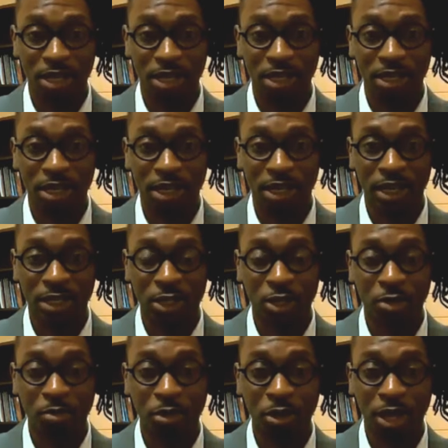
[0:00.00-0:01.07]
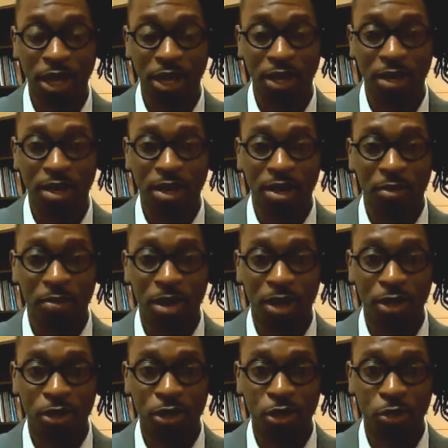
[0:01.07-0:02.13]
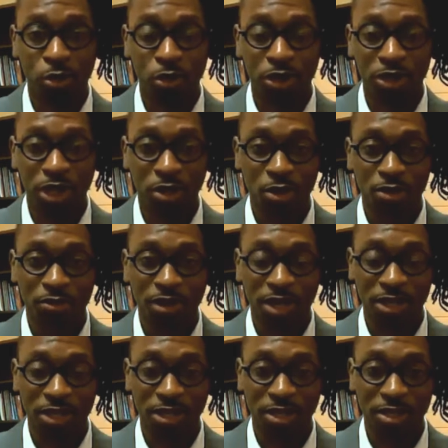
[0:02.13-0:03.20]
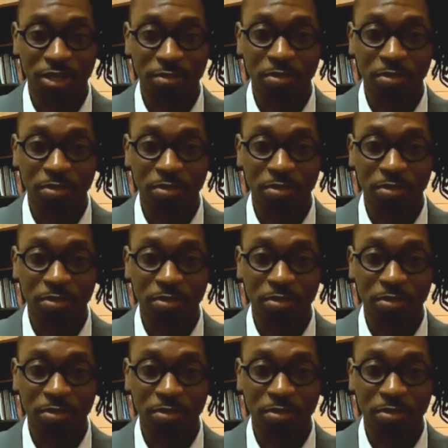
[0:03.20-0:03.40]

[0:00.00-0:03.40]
it is communicated by the Georgia Standards of Excellence?